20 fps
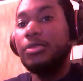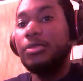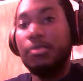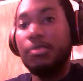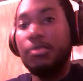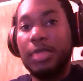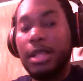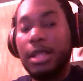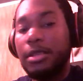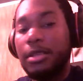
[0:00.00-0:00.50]

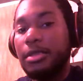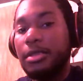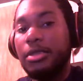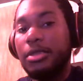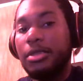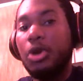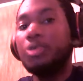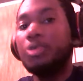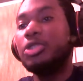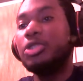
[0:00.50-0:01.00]
the
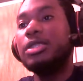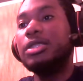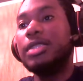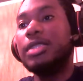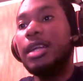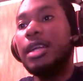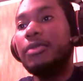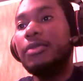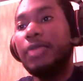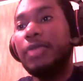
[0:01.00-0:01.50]
option is
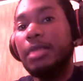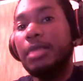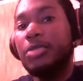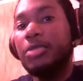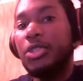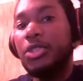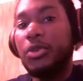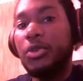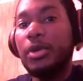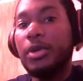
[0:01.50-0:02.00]
there for them
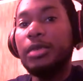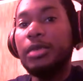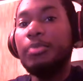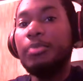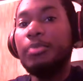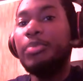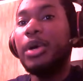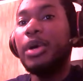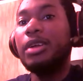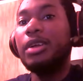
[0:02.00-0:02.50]
to do it.
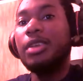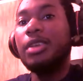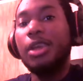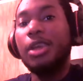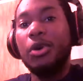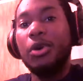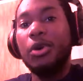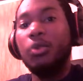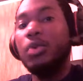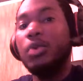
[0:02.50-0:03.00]
But
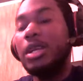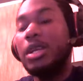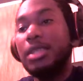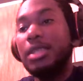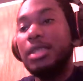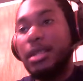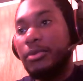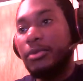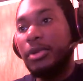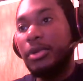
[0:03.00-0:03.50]
we're
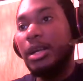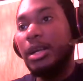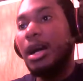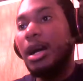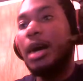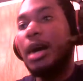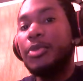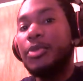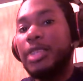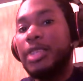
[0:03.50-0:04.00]
delivering
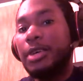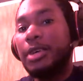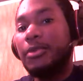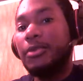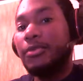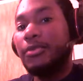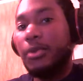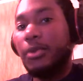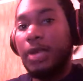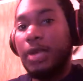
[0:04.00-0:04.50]
upscaled
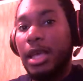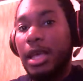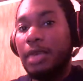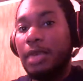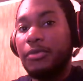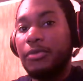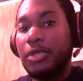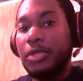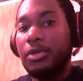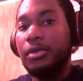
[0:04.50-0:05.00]

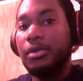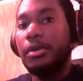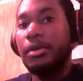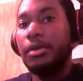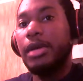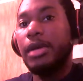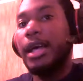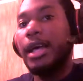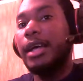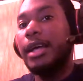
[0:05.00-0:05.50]
4K for you,
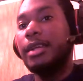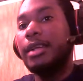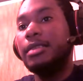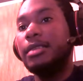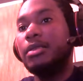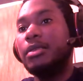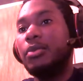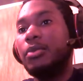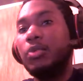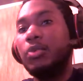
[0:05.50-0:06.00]

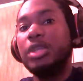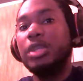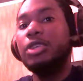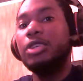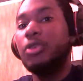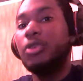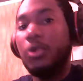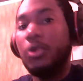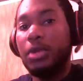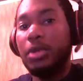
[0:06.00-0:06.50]
and we
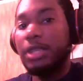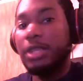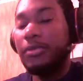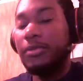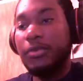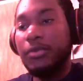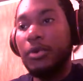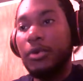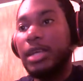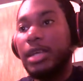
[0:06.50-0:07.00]
can call it
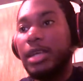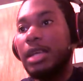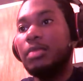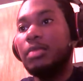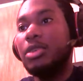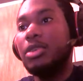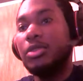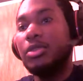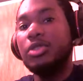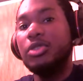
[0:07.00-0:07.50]
4K
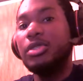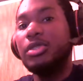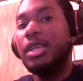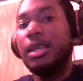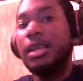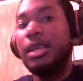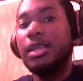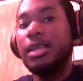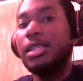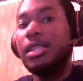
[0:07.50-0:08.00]
because
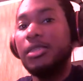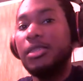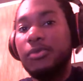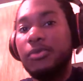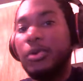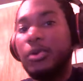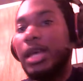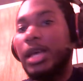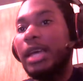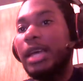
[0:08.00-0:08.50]
it is
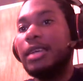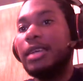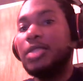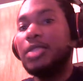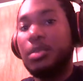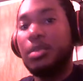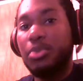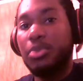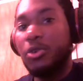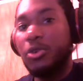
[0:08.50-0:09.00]
4K. It
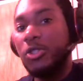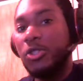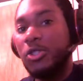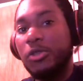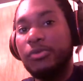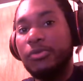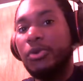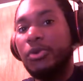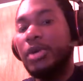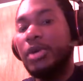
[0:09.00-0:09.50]
supports
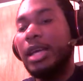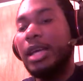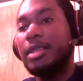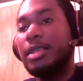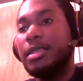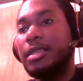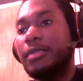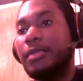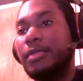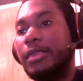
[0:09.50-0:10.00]
your 4K
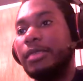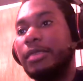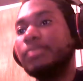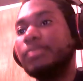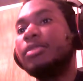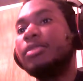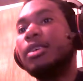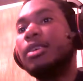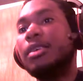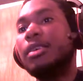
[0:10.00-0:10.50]
TV.
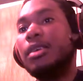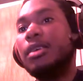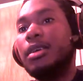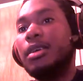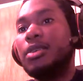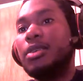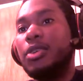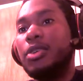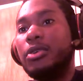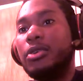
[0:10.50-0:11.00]

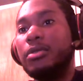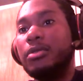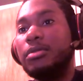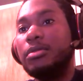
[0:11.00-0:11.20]
So,